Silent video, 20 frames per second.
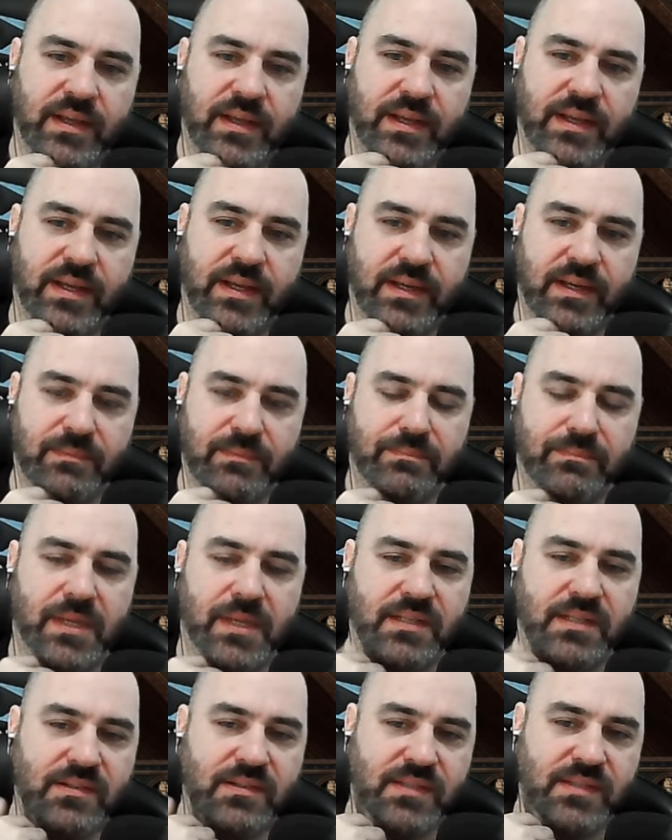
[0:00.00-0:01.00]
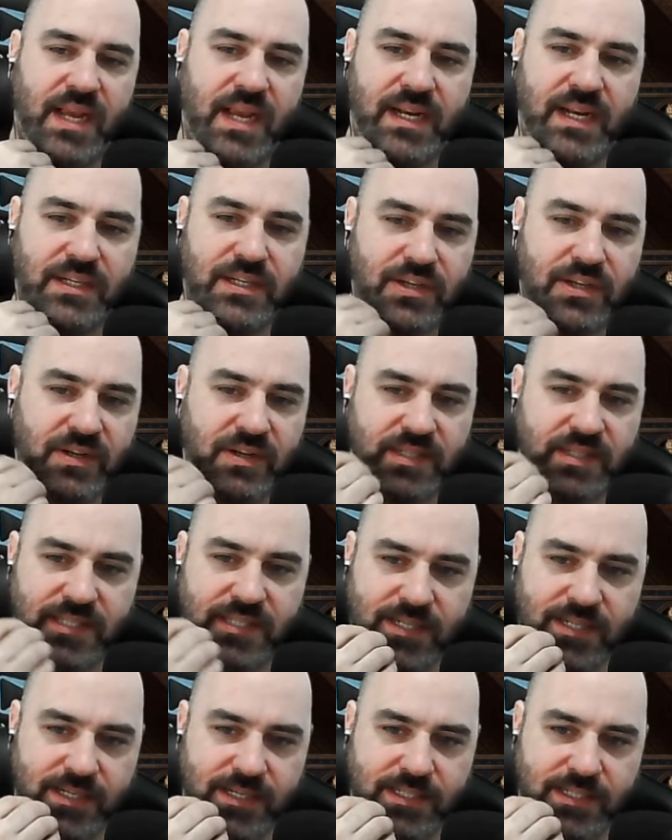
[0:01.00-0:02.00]
Monsters gain endurance
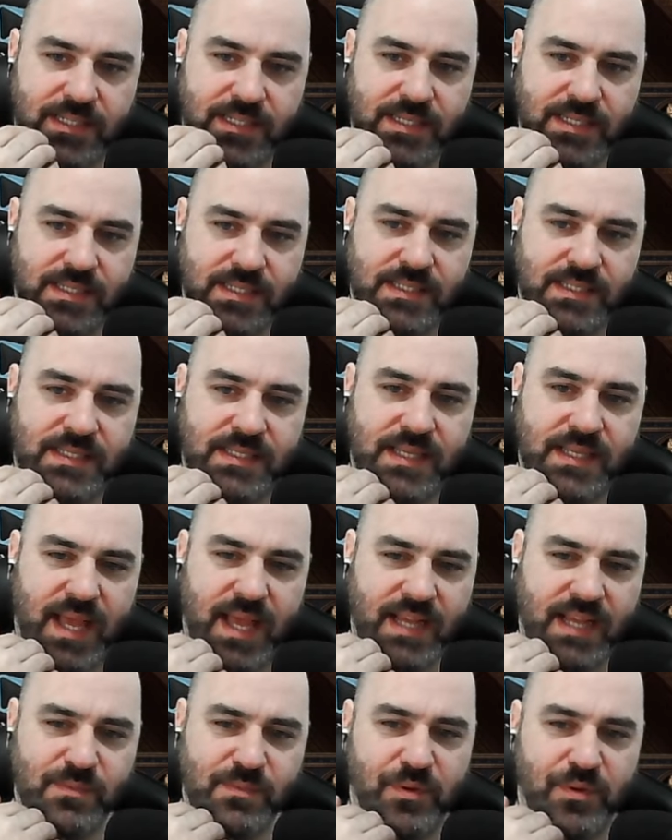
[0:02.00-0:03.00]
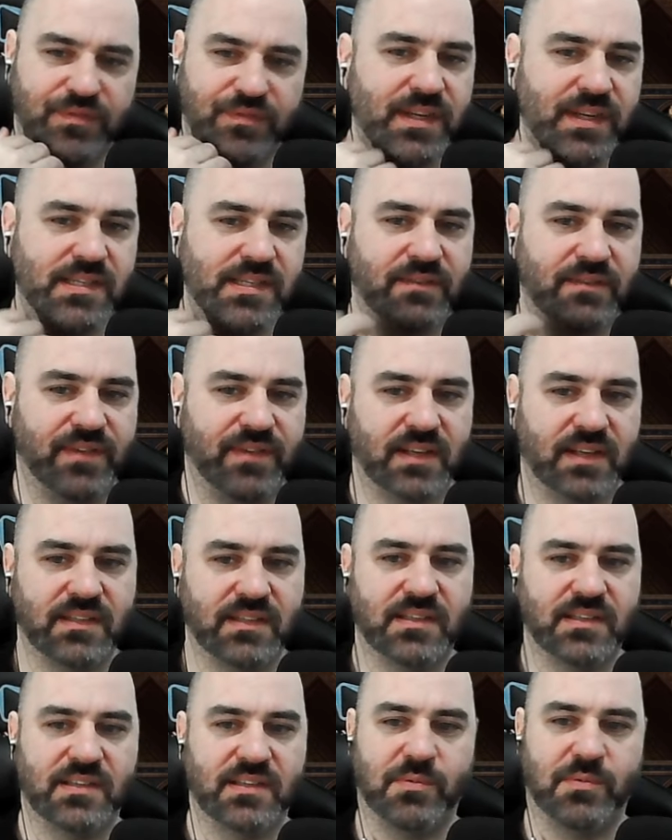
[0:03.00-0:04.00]
charges. Hexproof doesn't affect us
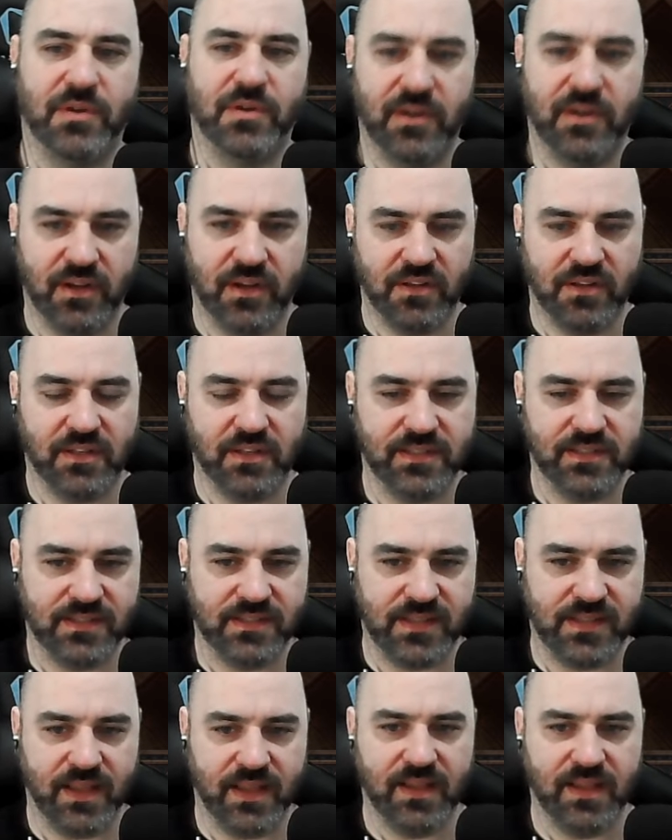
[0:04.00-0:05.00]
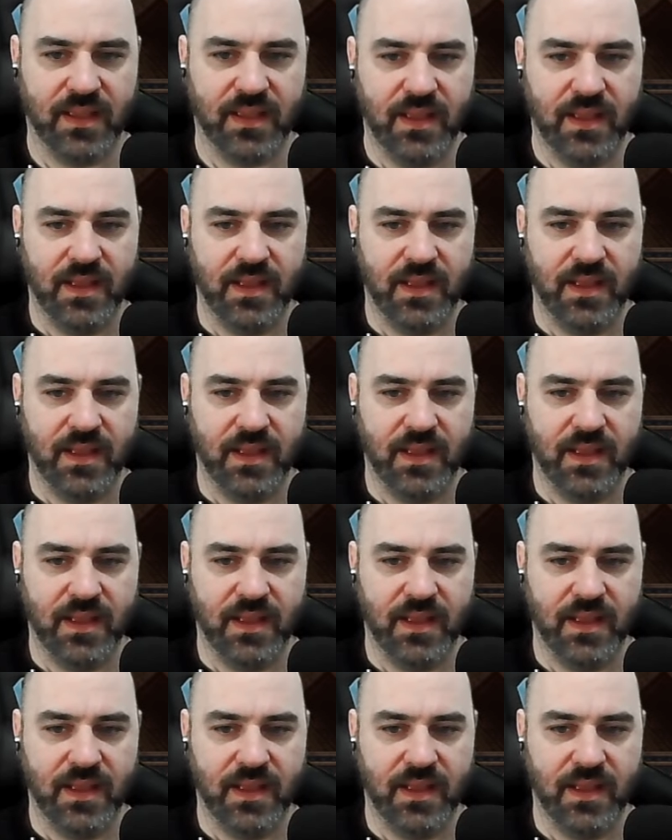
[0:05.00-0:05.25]
because we're occultist tech.